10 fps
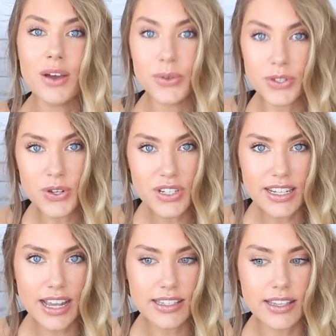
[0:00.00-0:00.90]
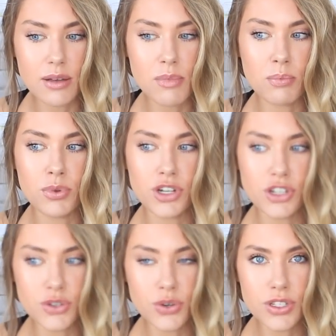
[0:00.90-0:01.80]
I also did get some
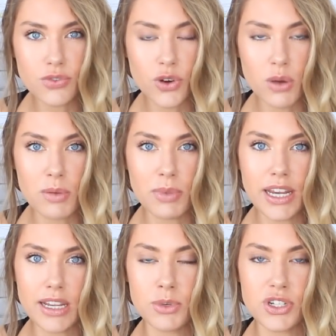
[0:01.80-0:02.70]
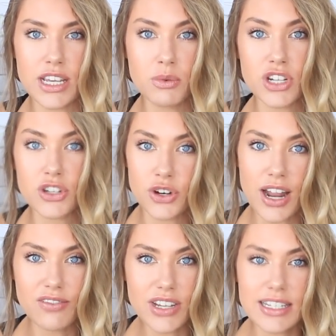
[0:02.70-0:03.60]
booty shorts from Beginning Boutique, which I
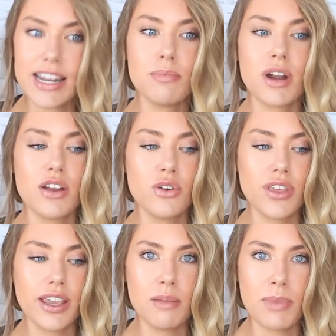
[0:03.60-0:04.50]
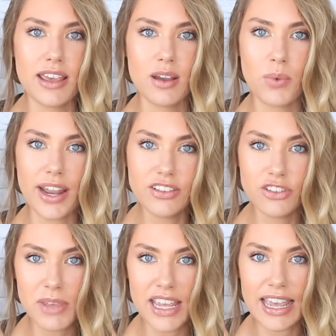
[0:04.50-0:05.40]
don't have here today, but I know they're gonna be
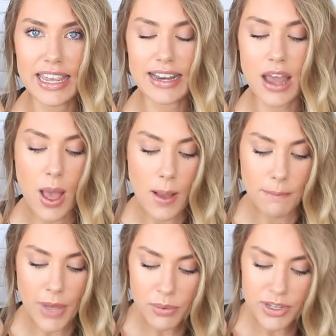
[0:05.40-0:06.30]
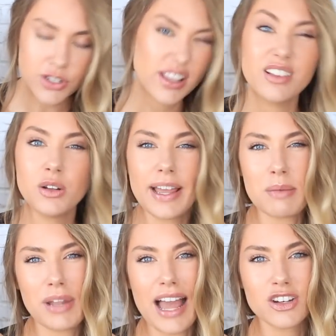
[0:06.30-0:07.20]
waiting for me in Melbourne, so they're little
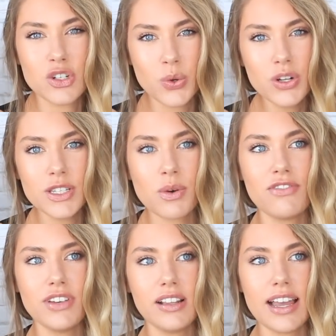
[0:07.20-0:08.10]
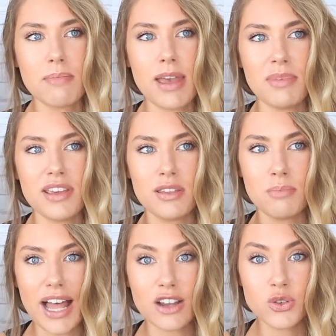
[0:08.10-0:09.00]
like black shorts. So I feel like maybe
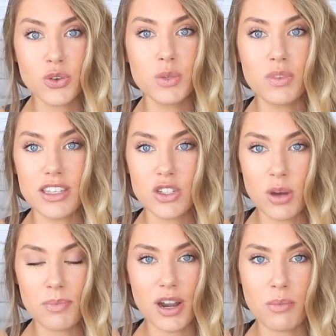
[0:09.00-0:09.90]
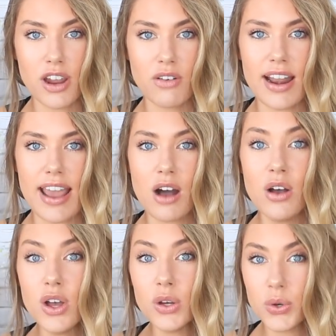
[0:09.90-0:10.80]
the black shorts with this top that I'm wearing right now
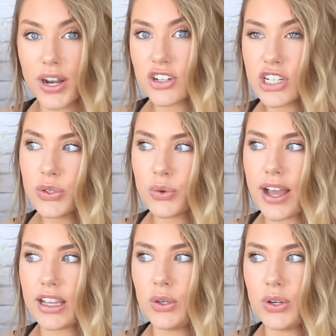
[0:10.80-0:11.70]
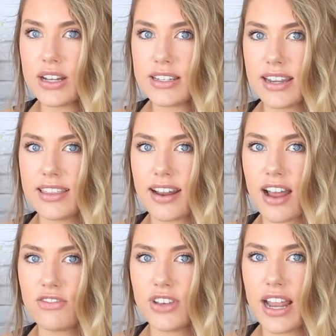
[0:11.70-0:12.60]
could actually look quite cute underneath that
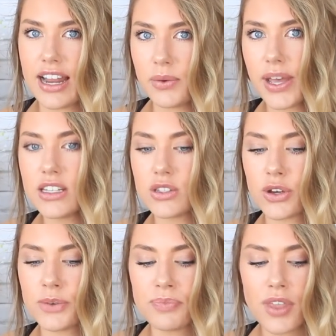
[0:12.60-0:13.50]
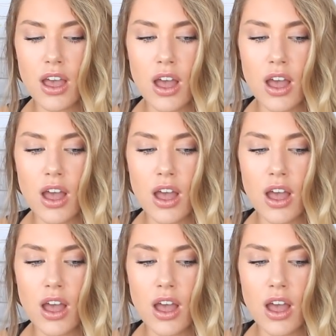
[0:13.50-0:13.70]
outfit anyway, so